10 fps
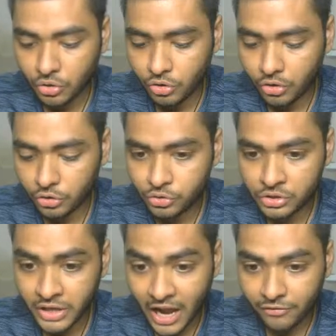go, you
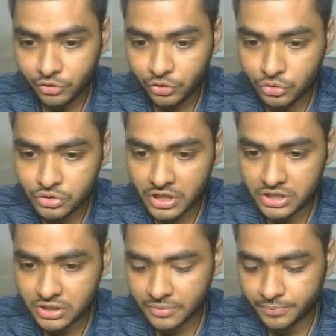have to use this
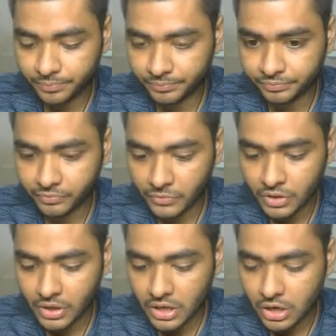
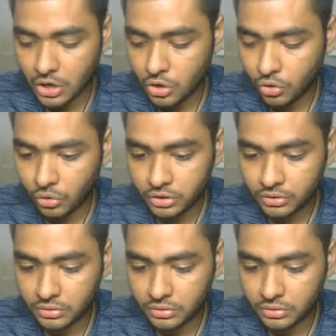load